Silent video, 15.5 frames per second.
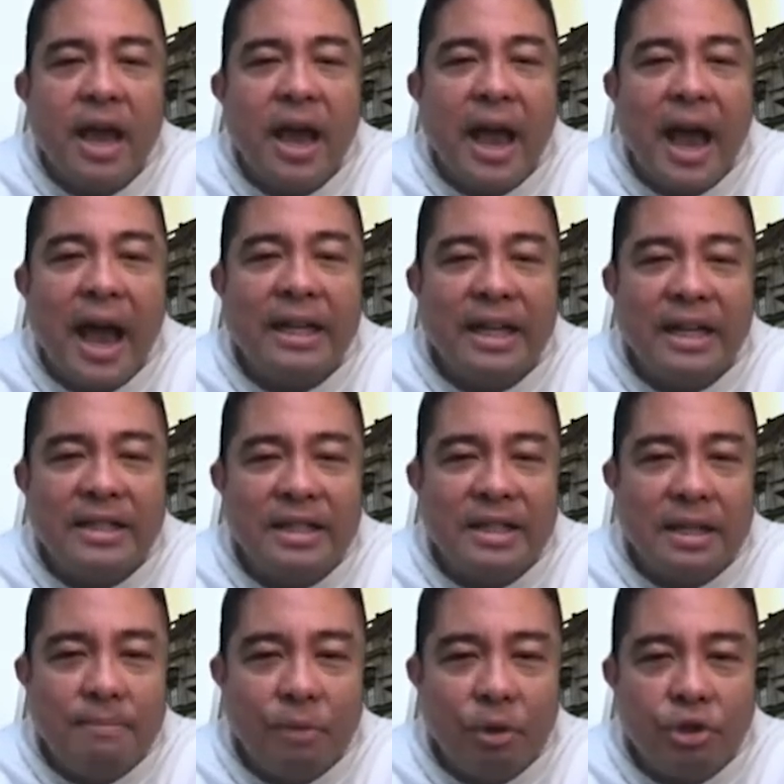And this
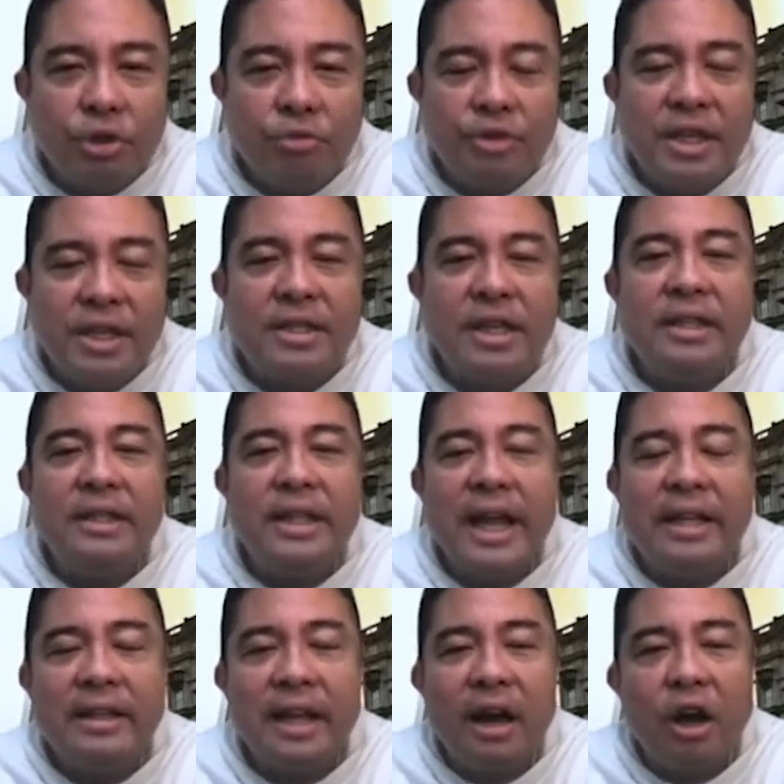is the most recent
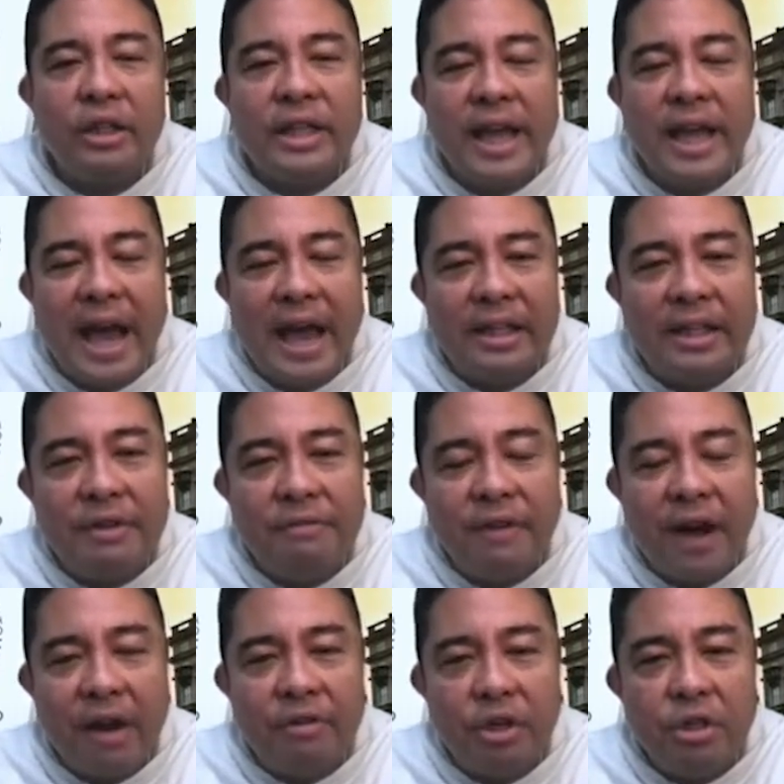data on the
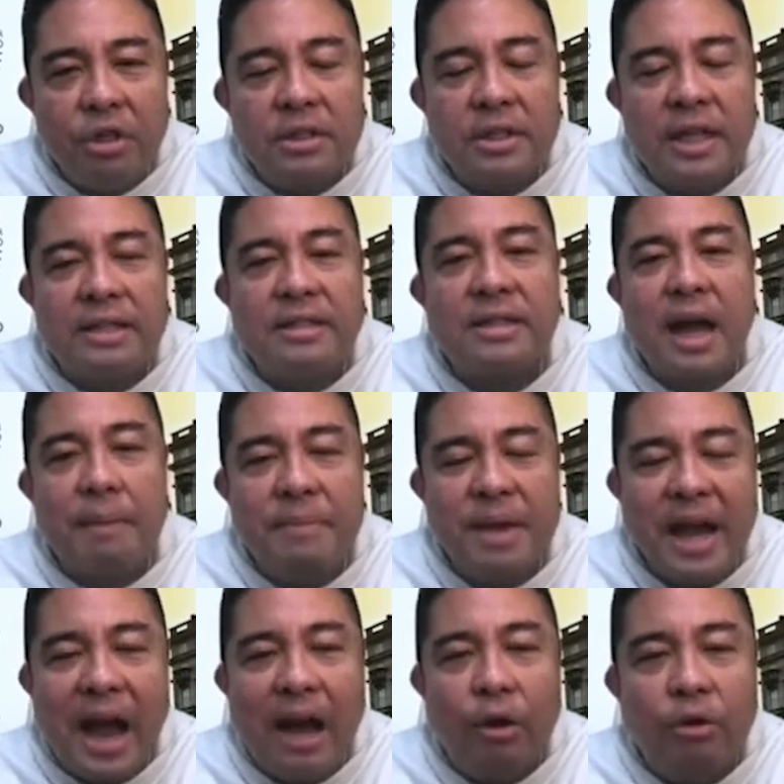antivirals that's
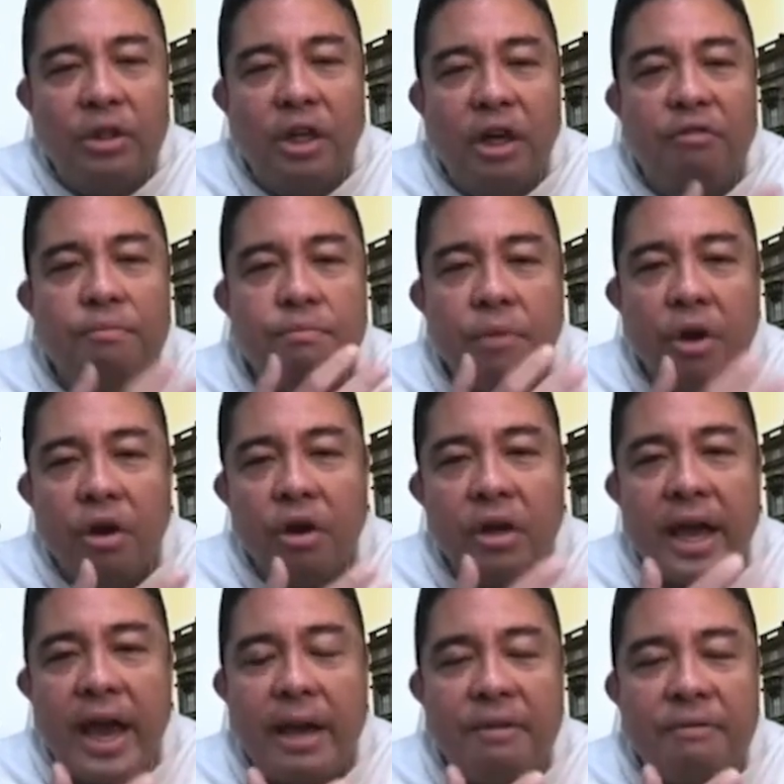coming out of
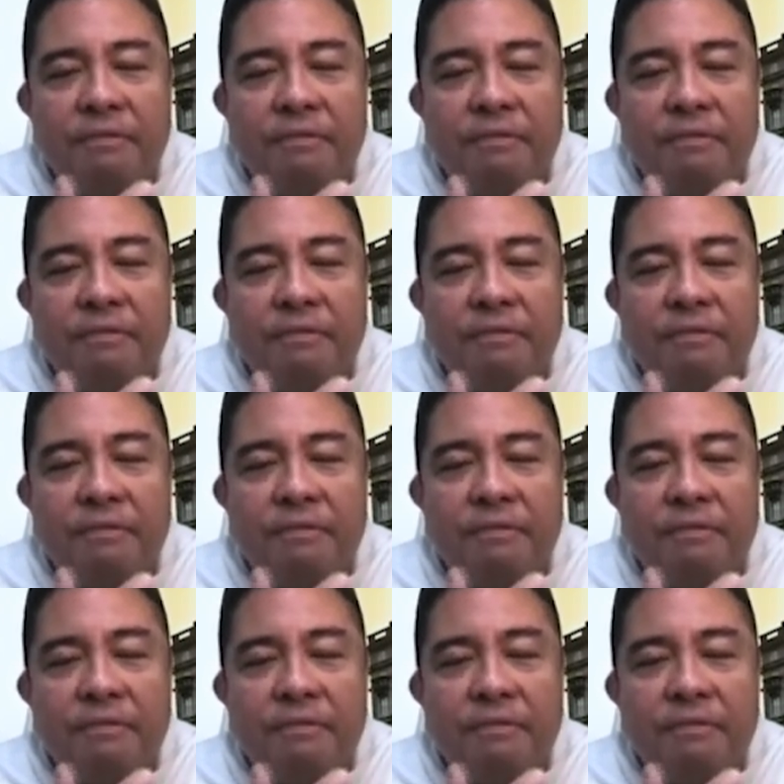Merck and